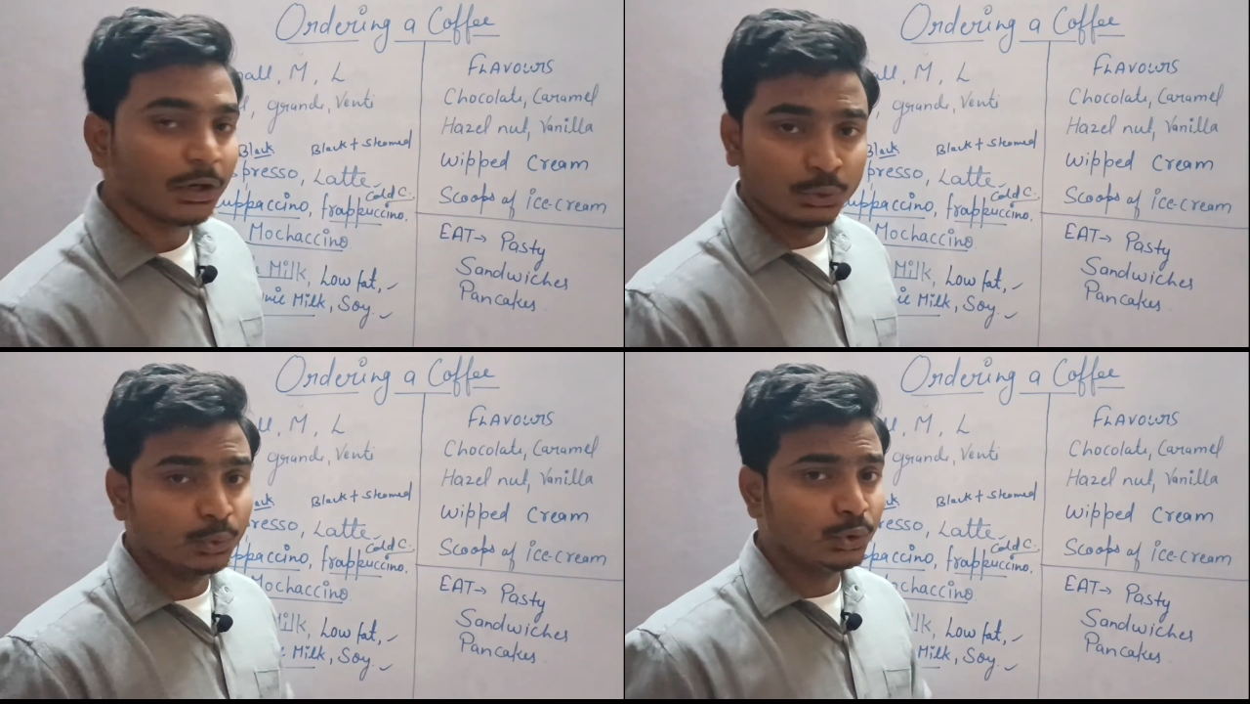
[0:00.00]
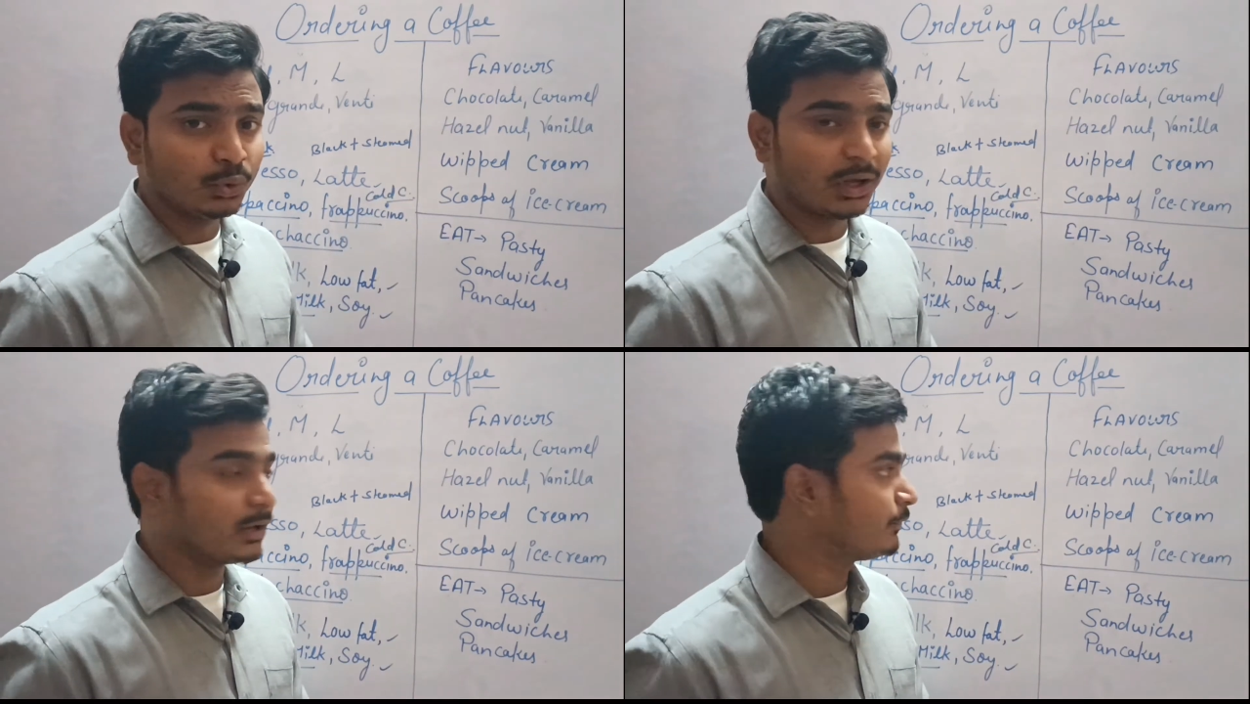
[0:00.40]
known to
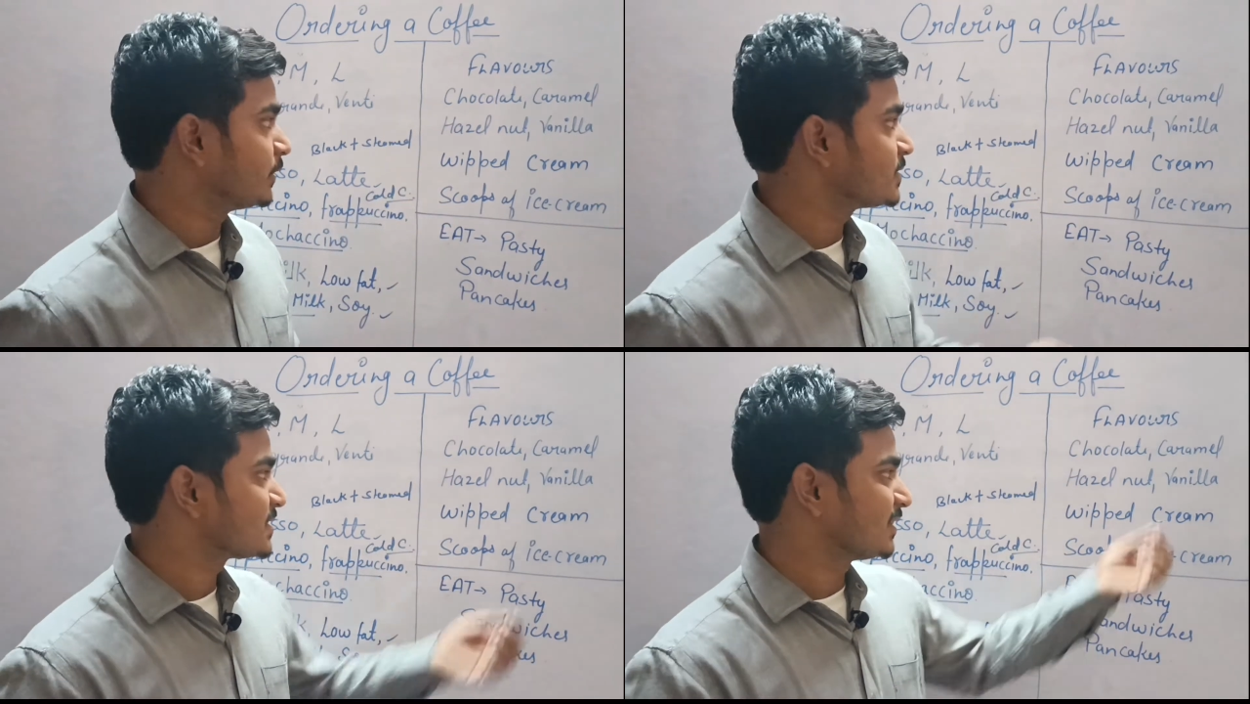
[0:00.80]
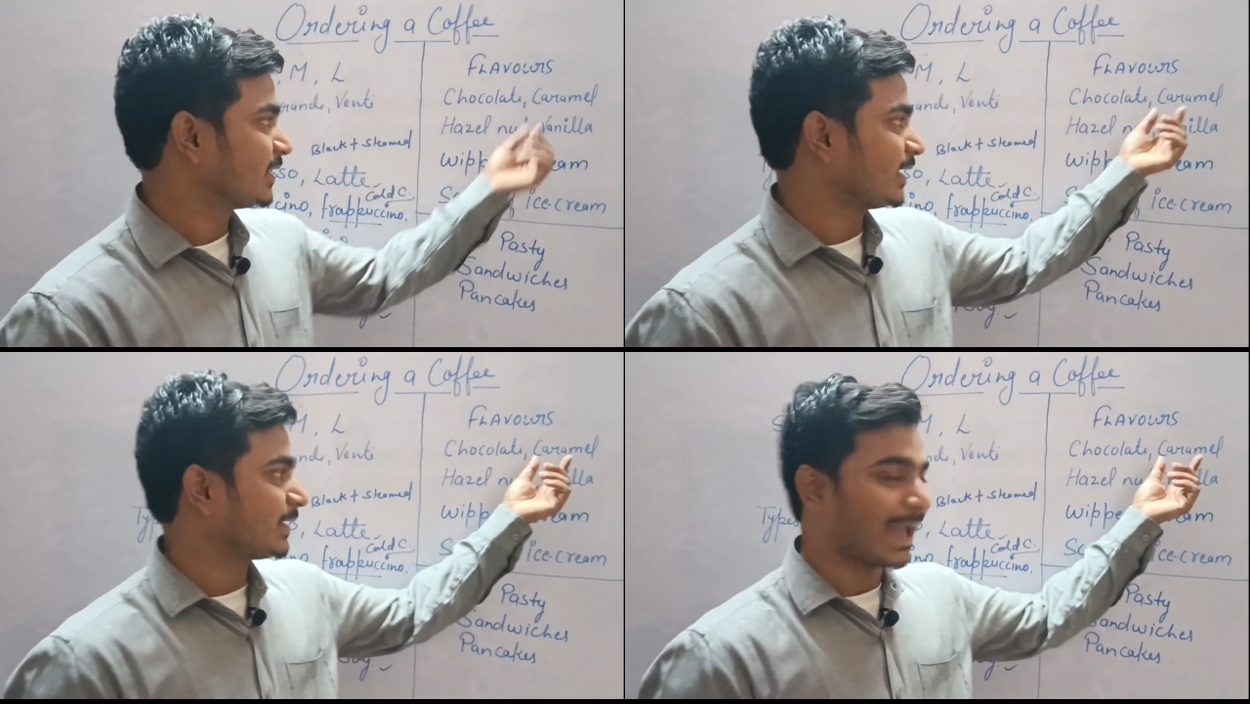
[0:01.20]
all of us.
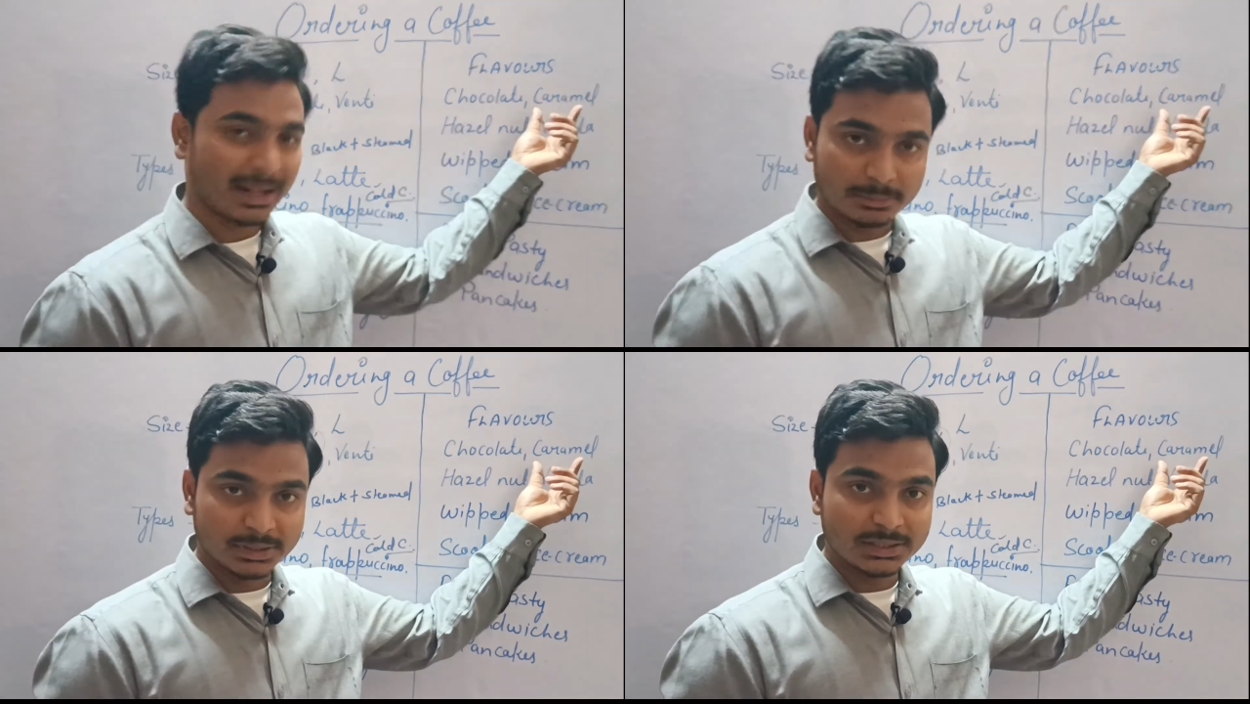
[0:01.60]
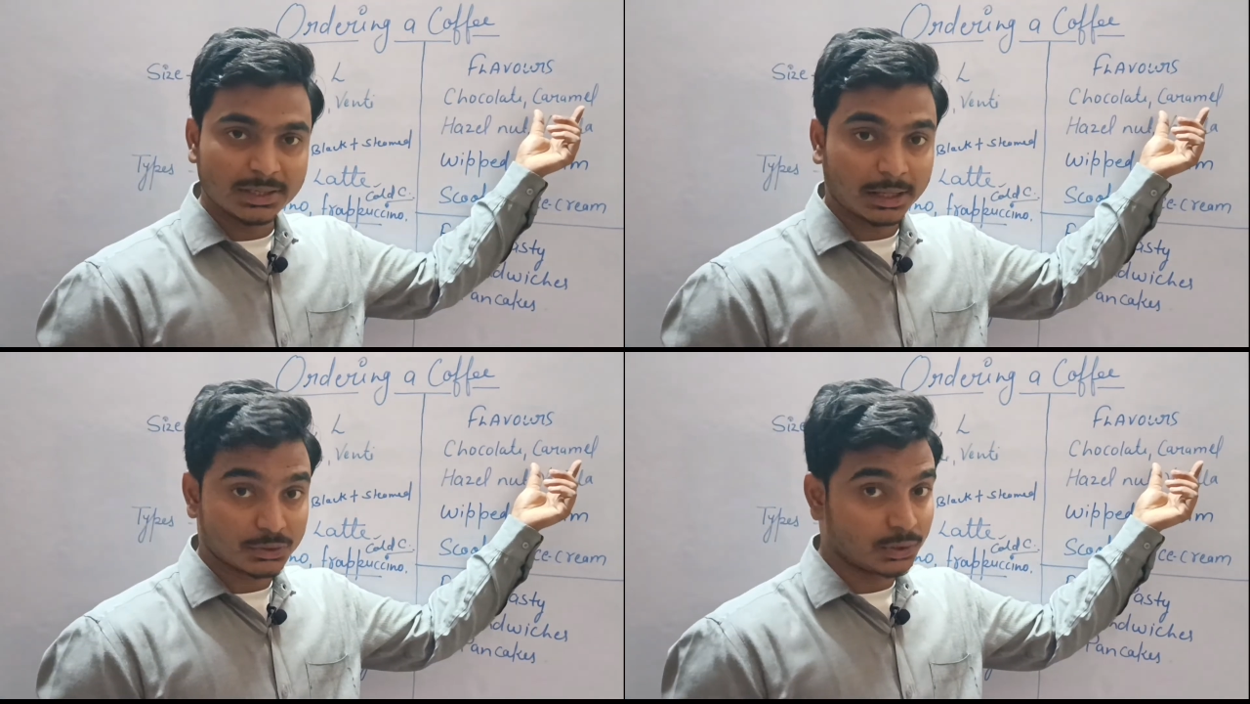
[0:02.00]
Then caramel
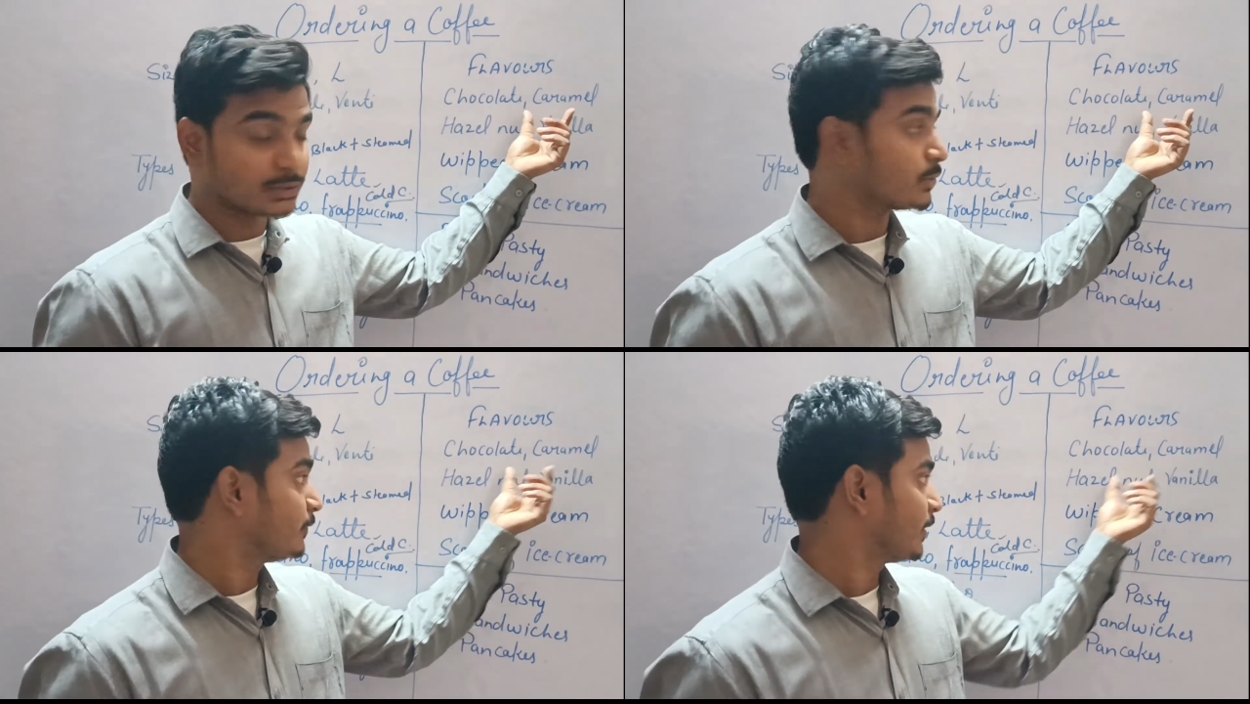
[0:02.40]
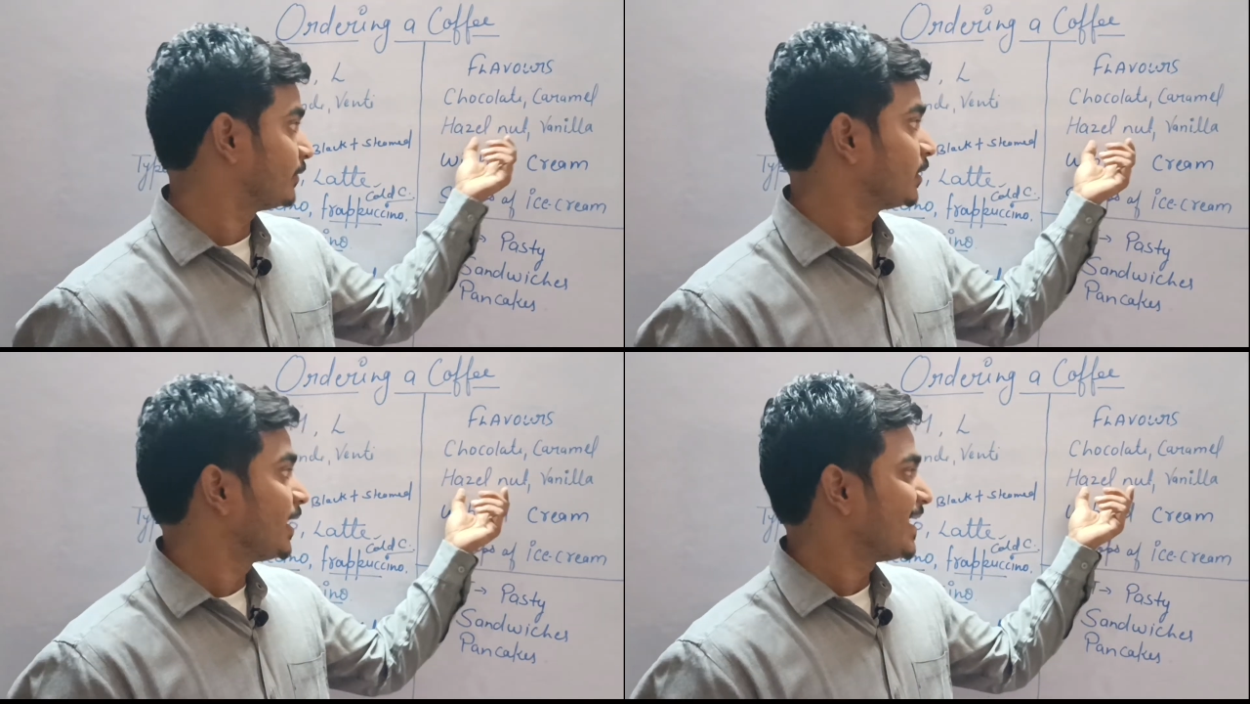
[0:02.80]
is also a flavor.